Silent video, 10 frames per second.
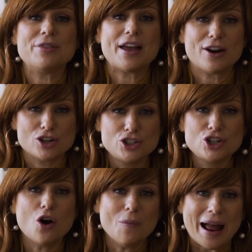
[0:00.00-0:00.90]
I mean, they are
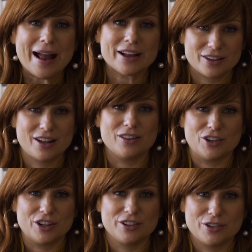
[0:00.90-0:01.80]
Joe Mac
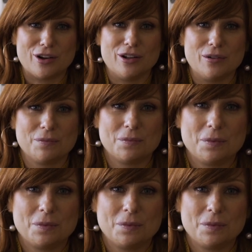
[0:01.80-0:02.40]
color, y'all.